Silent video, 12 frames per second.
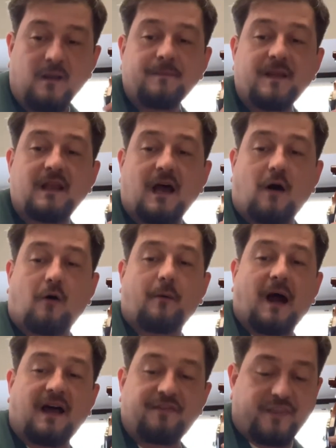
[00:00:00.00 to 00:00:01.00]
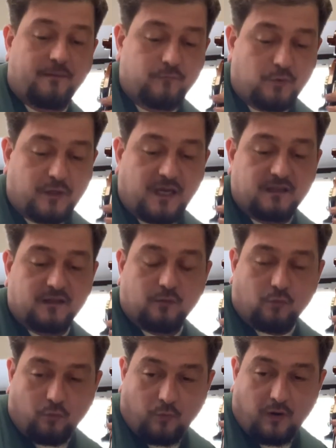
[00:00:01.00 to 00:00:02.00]
Then I'll add them together,
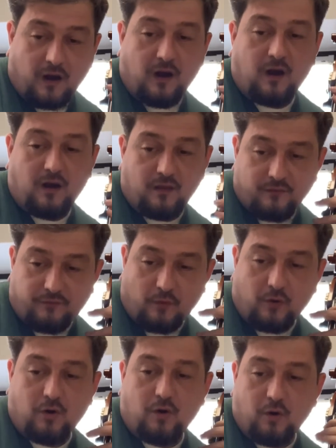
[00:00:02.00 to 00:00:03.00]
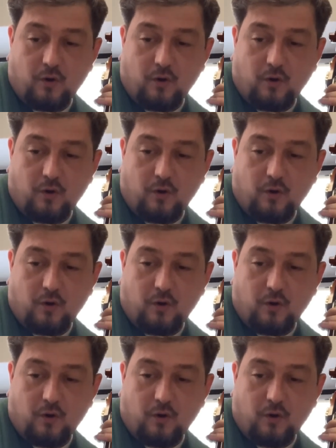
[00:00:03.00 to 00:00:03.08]
1, 4,